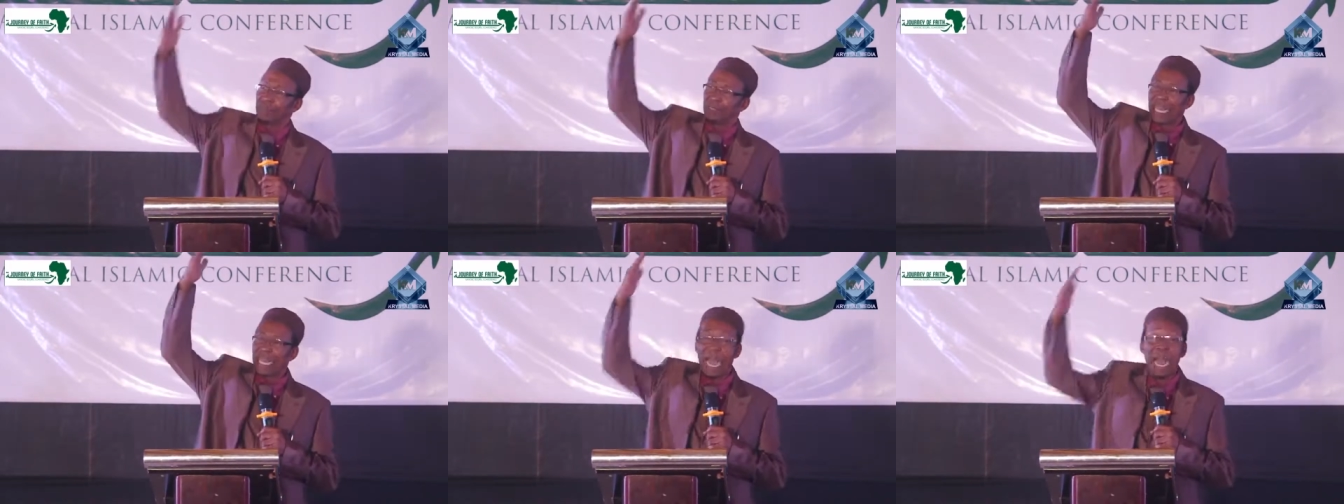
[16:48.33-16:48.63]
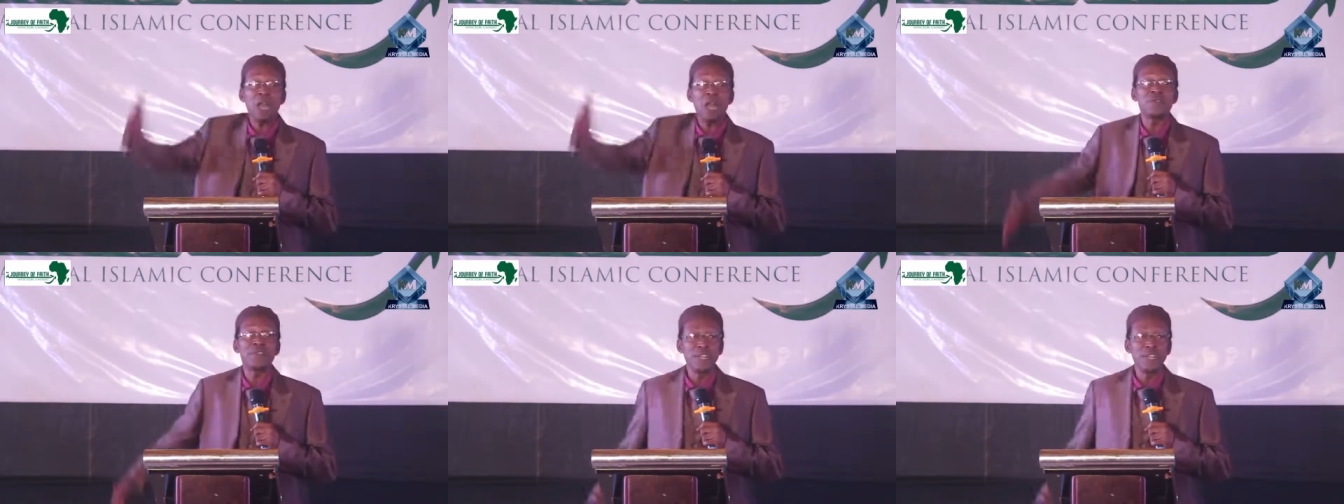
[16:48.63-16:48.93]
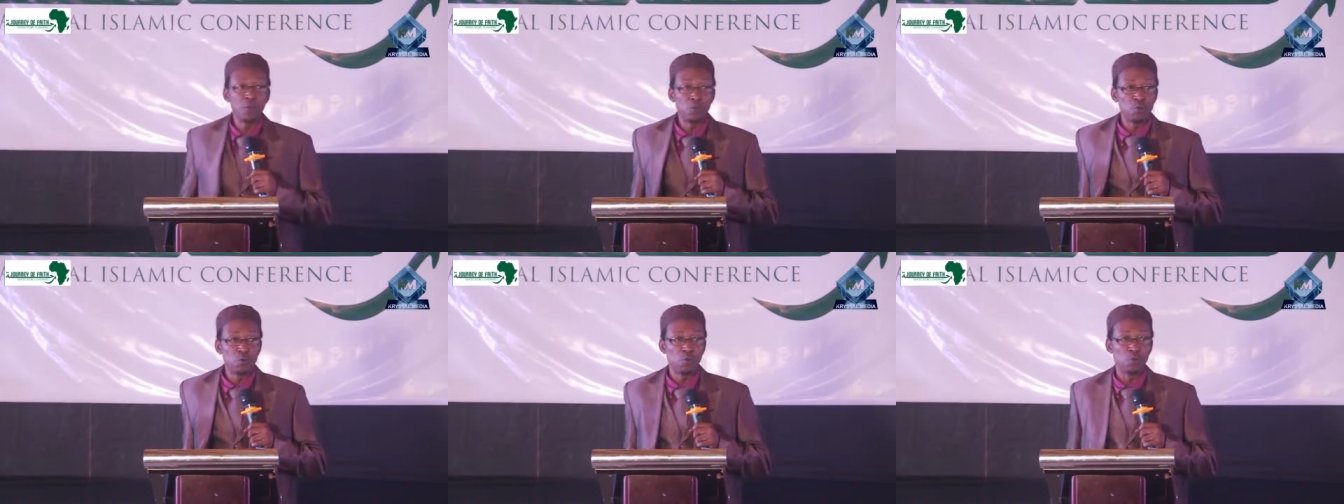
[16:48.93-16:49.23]
the
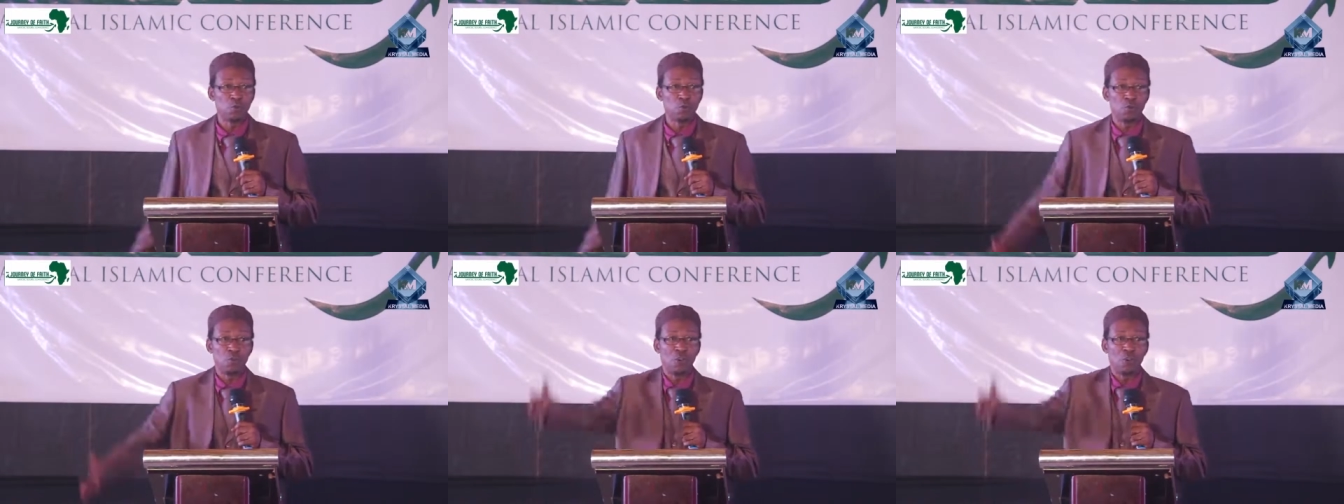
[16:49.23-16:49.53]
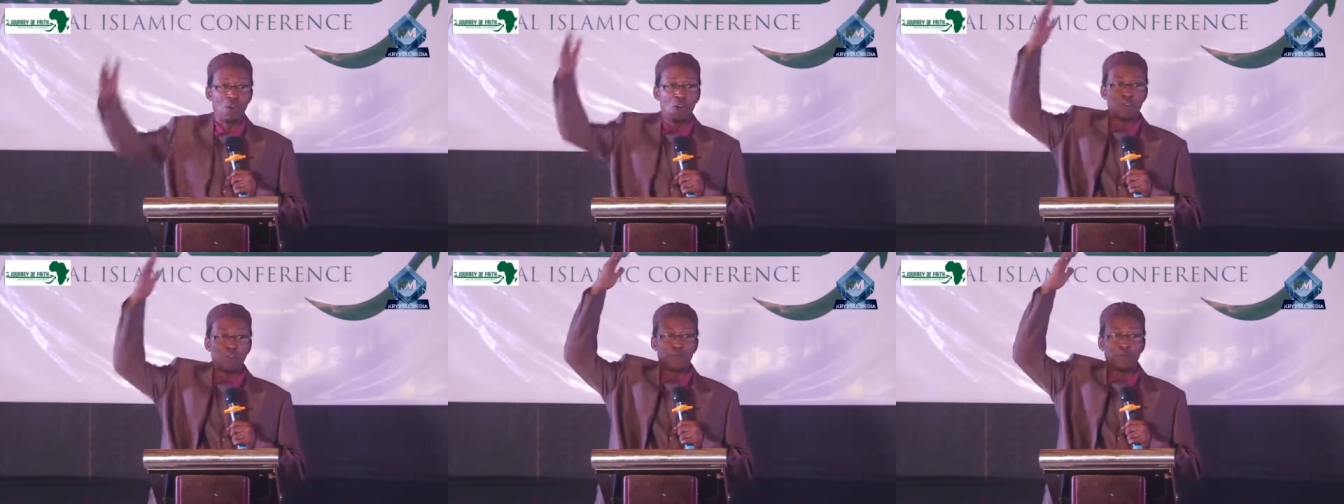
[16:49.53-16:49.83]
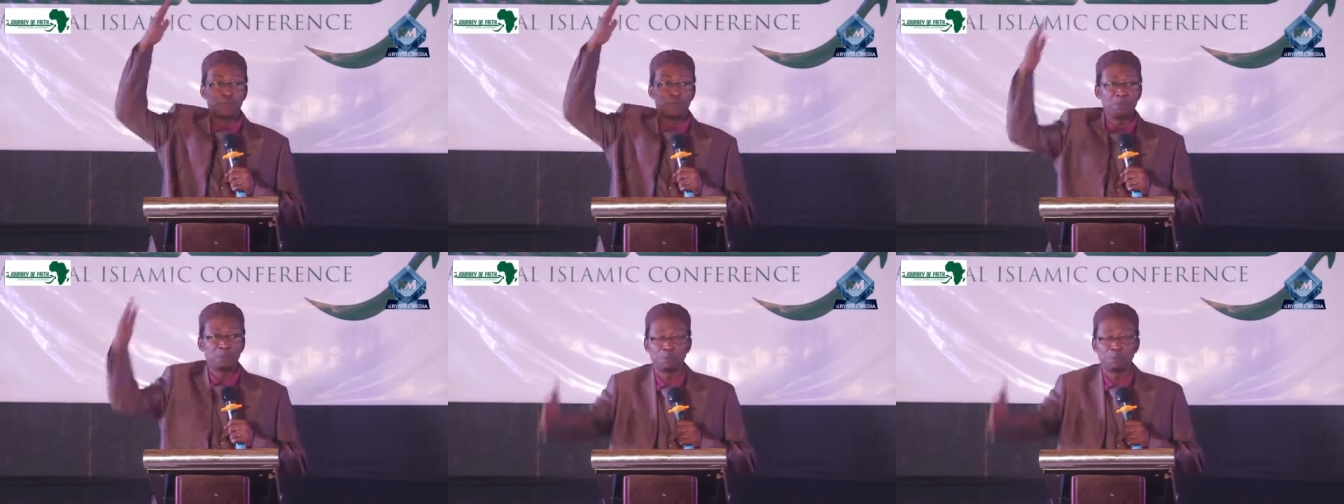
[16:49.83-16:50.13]
avenue of
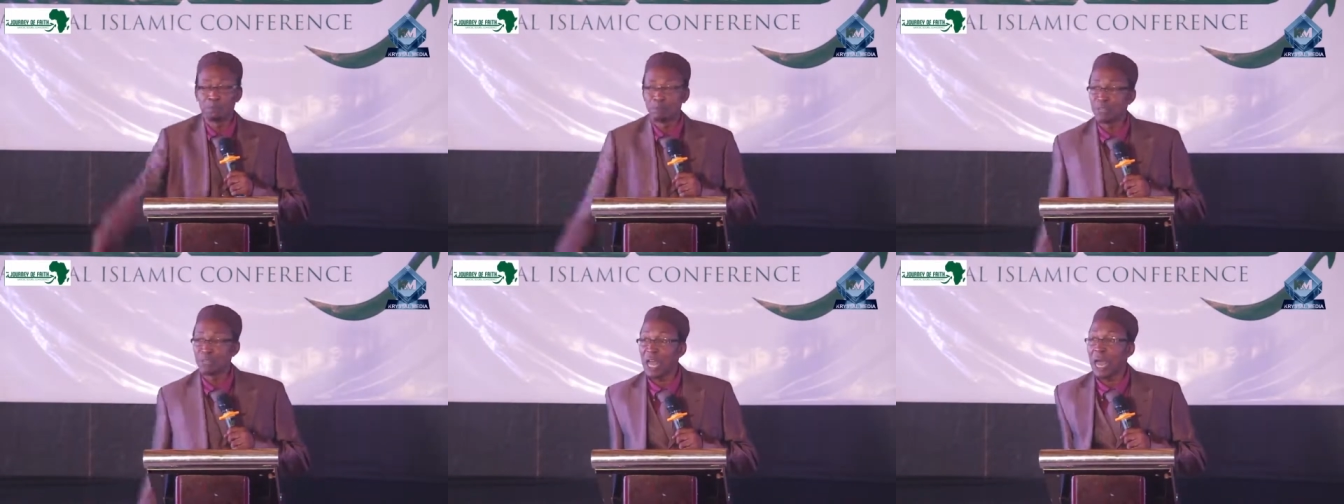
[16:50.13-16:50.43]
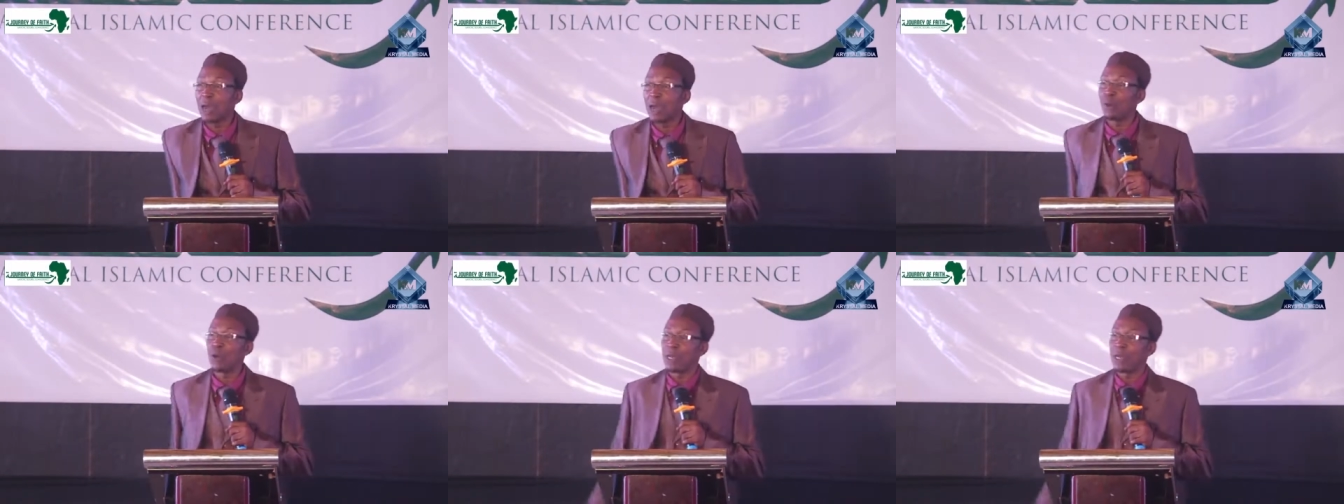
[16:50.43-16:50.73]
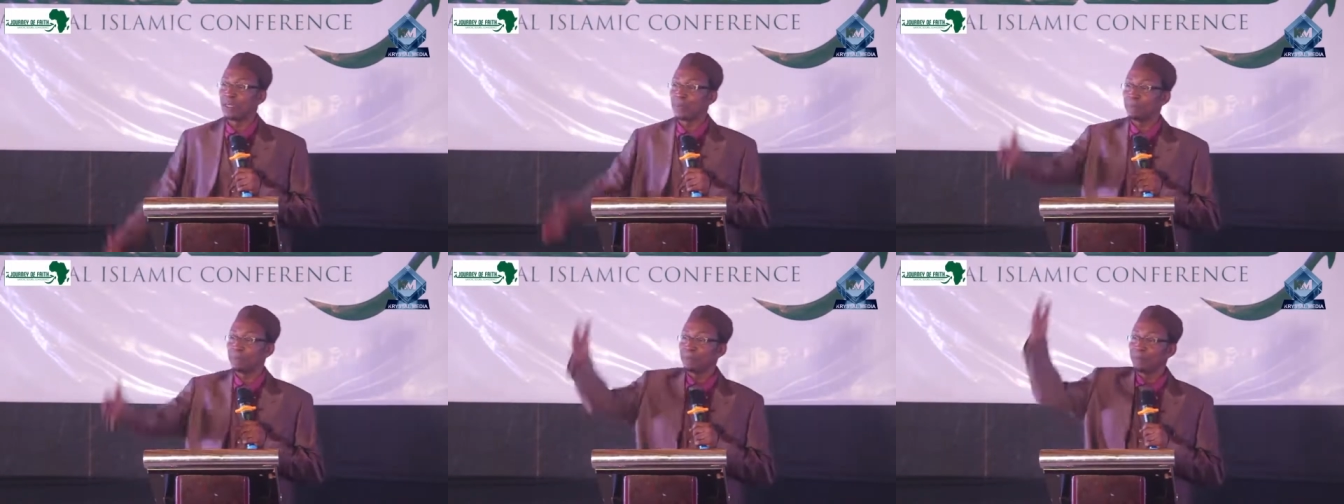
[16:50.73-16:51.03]
da'wah.